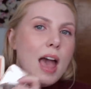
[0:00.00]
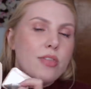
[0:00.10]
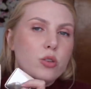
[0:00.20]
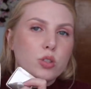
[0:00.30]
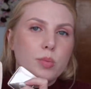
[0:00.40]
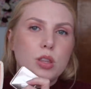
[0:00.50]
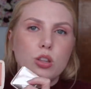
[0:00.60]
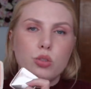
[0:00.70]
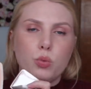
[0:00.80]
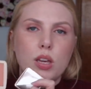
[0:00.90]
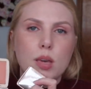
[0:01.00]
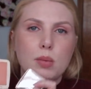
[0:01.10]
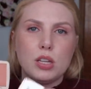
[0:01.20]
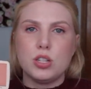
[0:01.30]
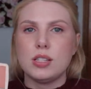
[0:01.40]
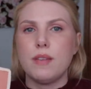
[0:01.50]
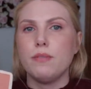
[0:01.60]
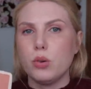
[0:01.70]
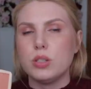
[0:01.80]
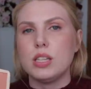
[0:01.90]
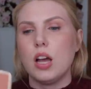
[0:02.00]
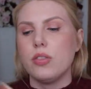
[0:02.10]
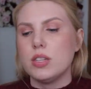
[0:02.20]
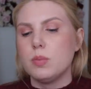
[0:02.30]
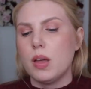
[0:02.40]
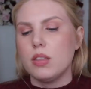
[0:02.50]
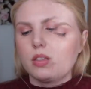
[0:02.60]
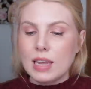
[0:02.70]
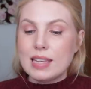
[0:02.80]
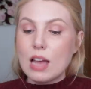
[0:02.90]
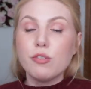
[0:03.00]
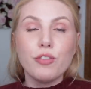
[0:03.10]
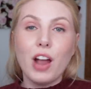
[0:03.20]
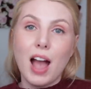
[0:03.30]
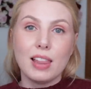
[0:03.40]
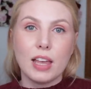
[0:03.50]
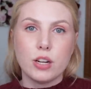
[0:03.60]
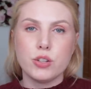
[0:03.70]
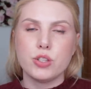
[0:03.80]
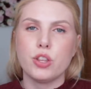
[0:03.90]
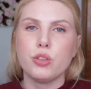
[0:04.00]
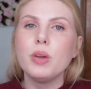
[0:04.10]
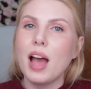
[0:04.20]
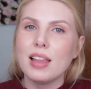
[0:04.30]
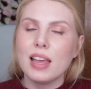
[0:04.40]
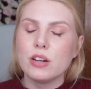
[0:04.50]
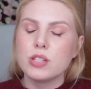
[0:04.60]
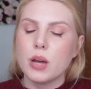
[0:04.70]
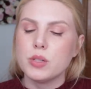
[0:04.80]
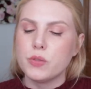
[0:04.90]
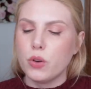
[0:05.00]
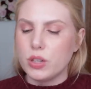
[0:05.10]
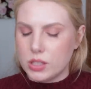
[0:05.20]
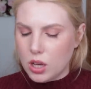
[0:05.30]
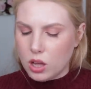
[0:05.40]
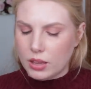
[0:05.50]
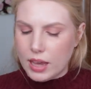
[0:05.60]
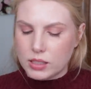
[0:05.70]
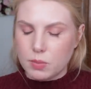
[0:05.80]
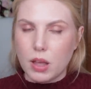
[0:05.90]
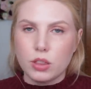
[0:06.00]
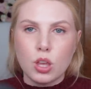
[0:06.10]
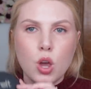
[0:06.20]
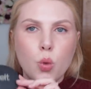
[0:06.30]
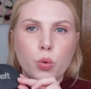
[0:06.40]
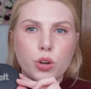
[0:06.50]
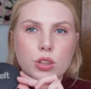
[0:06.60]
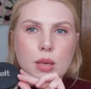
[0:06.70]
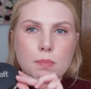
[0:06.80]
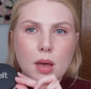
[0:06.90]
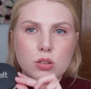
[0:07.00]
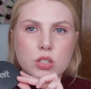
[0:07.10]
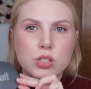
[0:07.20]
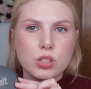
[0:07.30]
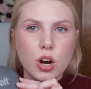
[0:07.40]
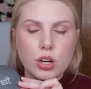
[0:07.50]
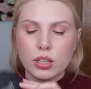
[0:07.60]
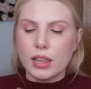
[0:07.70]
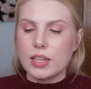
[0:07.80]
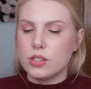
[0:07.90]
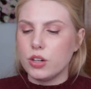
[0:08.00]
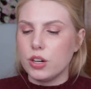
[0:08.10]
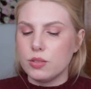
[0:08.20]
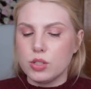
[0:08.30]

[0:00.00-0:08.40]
and those will be the three blushes I'm focusing on this month. Now for highlighters, the three highlighters I was focusing on last month were the Melt Stargazer,